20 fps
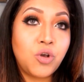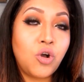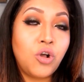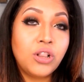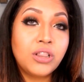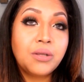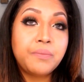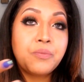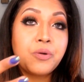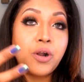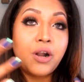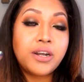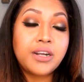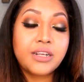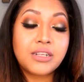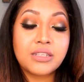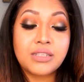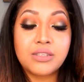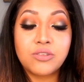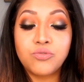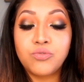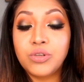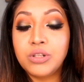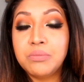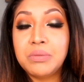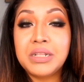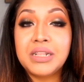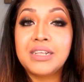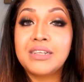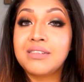all the products
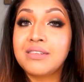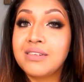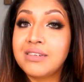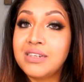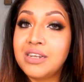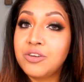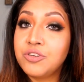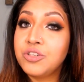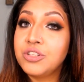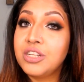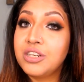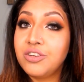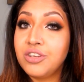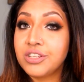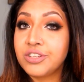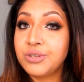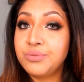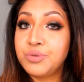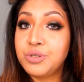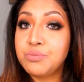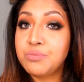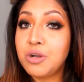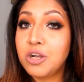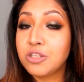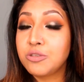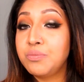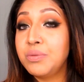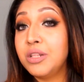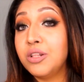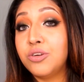will be listed down on the description
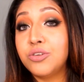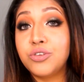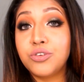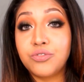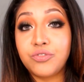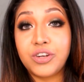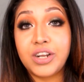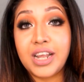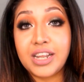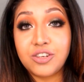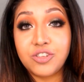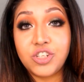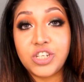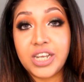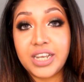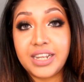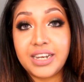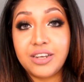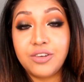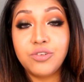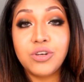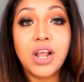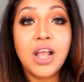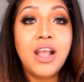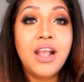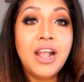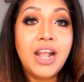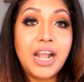box below. Don't forget to check it out.